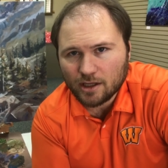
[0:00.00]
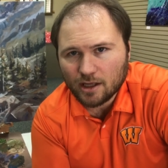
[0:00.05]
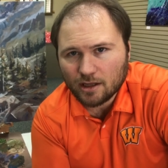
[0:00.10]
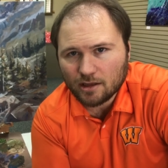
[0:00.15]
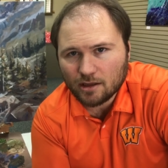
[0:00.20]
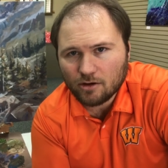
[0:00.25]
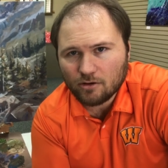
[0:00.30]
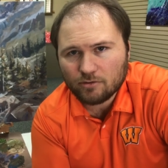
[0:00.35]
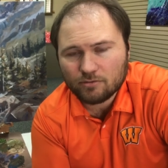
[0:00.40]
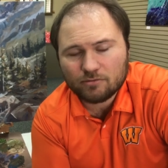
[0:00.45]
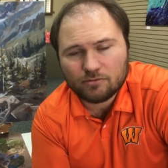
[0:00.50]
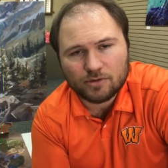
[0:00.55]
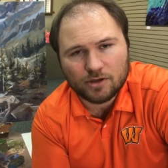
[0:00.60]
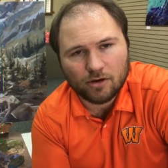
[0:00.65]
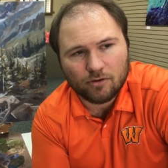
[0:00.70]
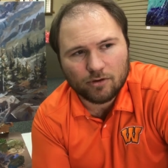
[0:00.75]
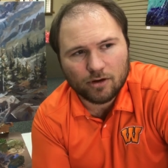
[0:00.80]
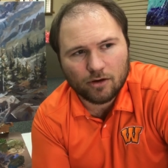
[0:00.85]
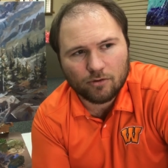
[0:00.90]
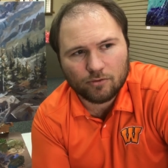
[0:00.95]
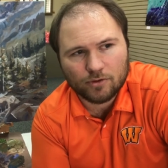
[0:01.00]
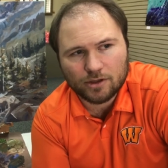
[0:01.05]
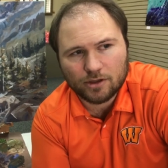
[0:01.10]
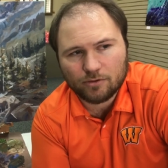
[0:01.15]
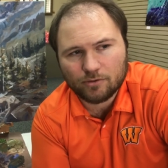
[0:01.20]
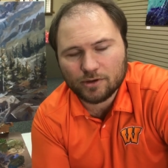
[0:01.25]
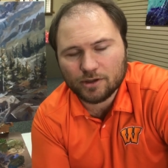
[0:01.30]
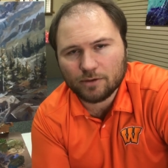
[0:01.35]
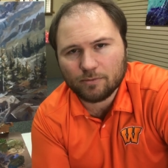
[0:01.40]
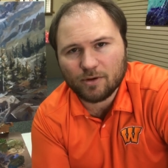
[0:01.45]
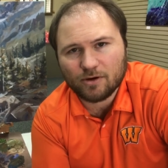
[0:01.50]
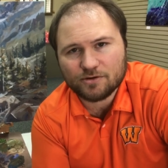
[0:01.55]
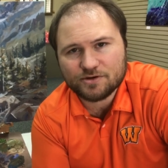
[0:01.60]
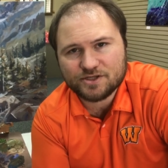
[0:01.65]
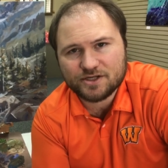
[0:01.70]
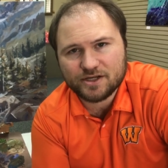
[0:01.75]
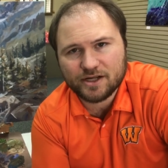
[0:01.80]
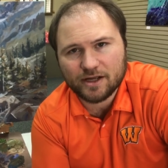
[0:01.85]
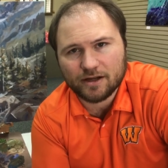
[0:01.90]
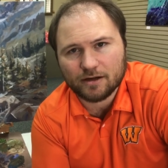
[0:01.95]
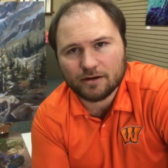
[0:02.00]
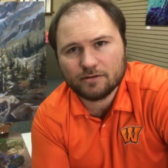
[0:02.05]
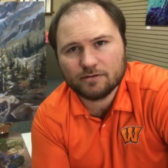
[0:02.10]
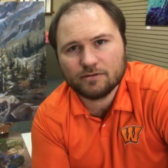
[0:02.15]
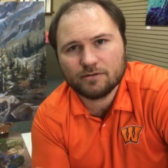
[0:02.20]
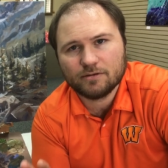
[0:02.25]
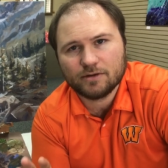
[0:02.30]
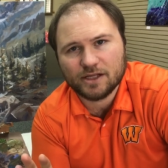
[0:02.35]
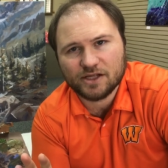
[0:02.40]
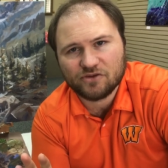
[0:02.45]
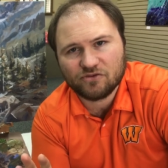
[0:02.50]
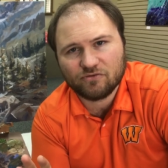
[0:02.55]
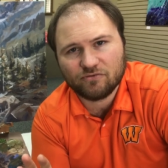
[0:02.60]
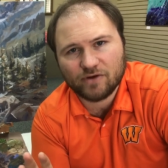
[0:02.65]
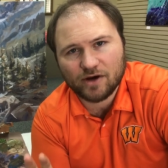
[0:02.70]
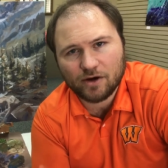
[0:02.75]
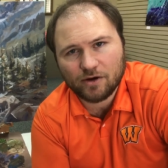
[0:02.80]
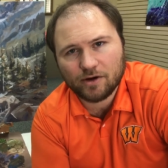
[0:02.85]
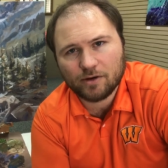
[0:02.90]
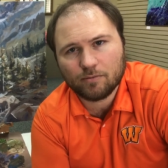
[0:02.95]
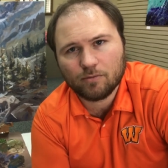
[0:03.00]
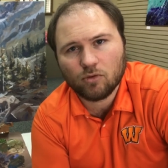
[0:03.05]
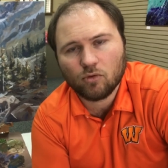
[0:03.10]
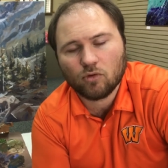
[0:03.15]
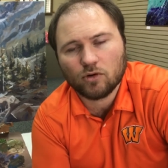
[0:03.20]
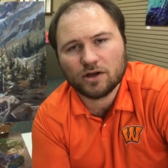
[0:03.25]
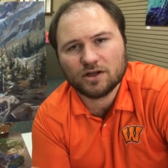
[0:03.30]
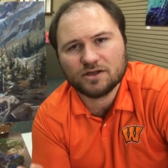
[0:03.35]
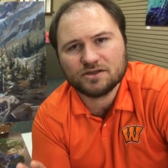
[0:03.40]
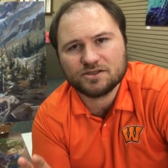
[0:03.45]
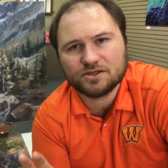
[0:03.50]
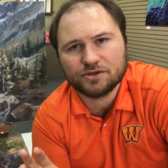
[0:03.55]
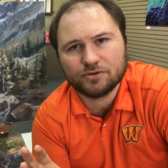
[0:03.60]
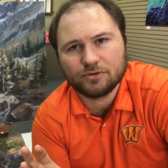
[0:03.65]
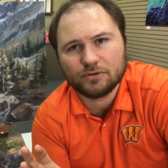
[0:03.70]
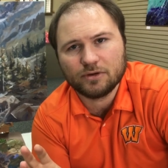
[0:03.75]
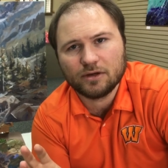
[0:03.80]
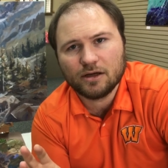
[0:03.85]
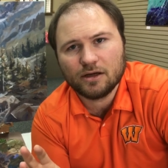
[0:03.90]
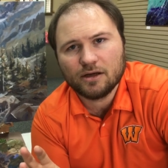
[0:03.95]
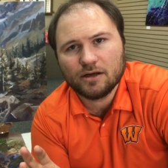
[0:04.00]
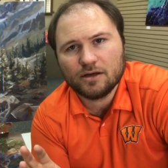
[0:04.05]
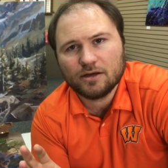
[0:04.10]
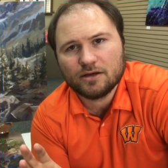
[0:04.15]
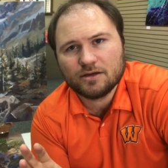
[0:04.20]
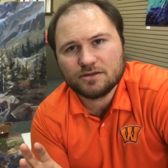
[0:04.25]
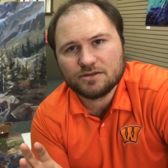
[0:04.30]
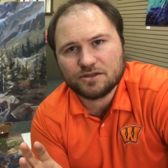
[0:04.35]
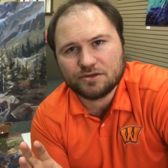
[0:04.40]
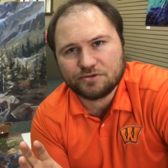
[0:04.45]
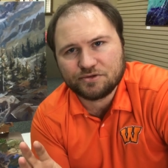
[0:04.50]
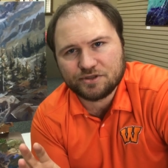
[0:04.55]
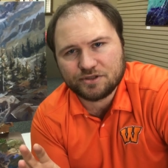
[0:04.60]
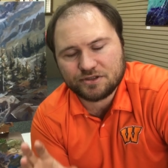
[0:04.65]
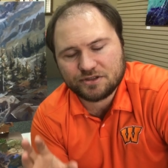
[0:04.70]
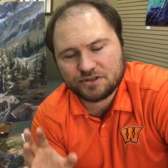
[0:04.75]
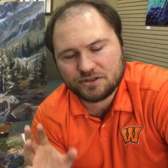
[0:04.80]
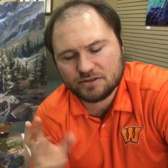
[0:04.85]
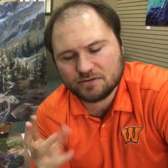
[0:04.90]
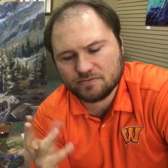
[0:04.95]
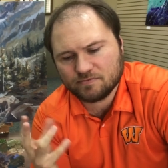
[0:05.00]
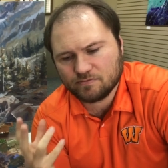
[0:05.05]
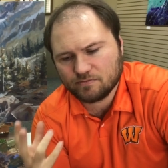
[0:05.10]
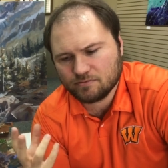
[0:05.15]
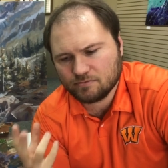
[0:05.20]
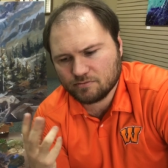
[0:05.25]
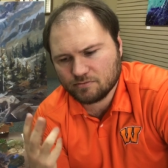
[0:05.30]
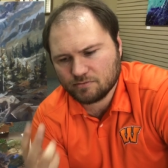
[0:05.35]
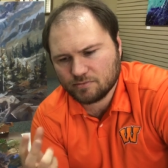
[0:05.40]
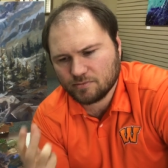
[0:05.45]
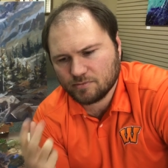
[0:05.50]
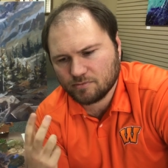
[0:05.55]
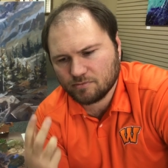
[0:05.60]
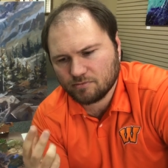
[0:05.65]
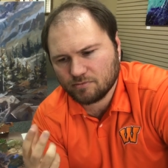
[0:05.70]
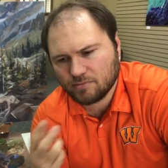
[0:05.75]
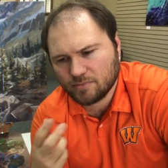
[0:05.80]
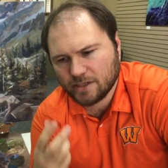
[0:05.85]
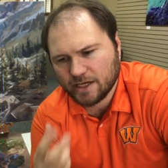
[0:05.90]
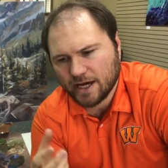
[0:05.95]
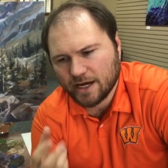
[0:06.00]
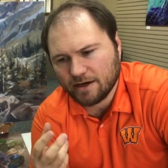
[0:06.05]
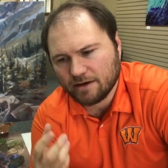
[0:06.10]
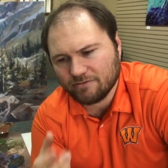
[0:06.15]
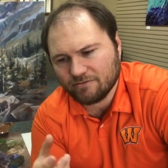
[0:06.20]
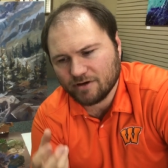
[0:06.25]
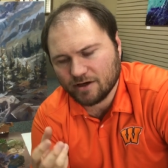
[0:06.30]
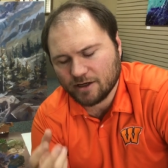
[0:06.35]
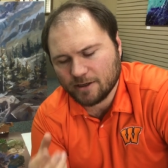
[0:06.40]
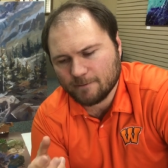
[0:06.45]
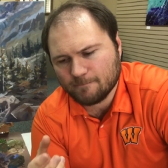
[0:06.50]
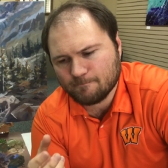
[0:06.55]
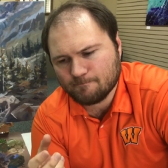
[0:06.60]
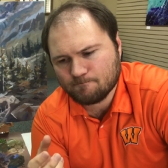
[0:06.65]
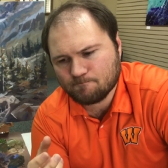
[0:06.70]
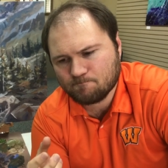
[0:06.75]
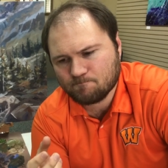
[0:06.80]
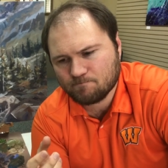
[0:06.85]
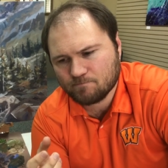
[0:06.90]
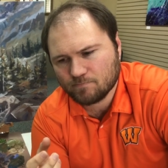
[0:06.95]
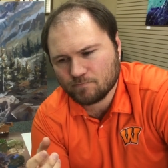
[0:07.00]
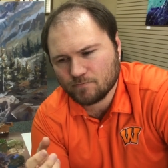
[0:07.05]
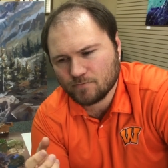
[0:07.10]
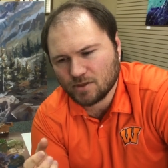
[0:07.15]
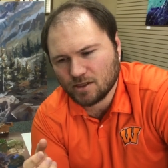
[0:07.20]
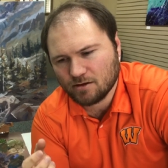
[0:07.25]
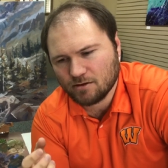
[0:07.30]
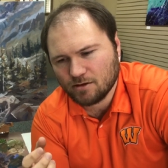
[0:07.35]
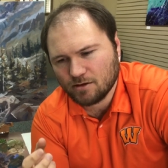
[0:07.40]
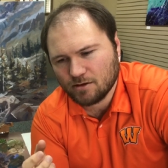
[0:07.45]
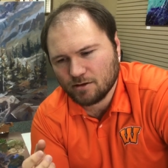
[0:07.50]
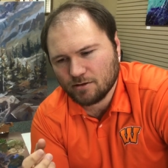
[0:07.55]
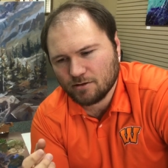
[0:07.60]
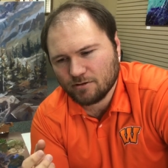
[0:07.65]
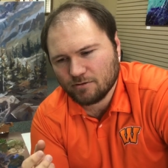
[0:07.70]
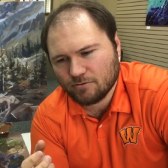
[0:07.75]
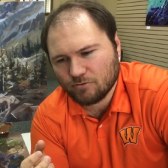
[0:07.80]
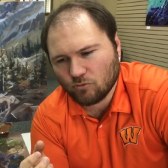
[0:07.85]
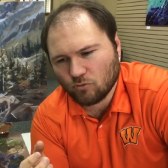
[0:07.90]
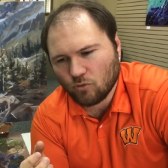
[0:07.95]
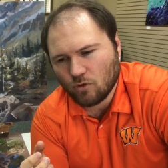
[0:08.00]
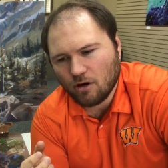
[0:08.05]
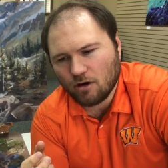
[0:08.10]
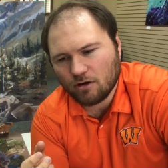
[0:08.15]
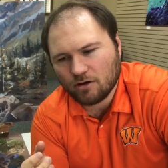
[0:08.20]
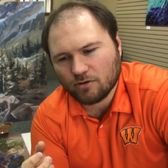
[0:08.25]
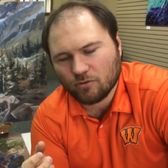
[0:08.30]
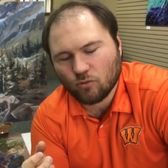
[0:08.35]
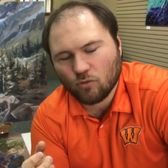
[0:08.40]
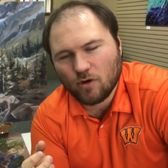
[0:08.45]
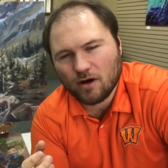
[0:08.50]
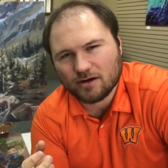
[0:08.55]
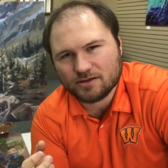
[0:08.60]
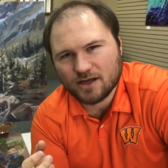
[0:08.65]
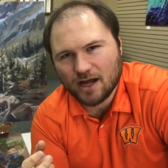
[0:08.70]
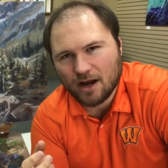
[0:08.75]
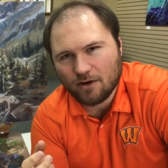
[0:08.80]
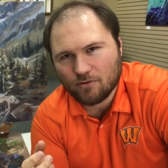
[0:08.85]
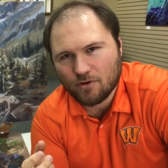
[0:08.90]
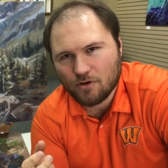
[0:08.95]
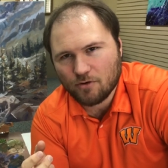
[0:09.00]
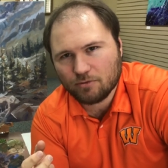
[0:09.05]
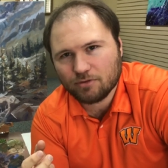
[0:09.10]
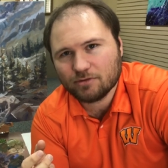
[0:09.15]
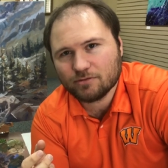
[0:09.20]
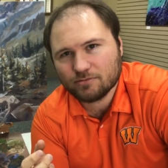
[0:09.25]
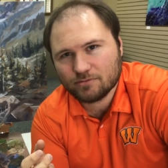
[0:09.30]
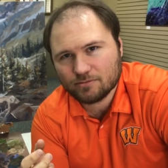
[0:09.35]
yellow. Don't go really, really burnt sienna. It's very important to just kind of walk a tightrope.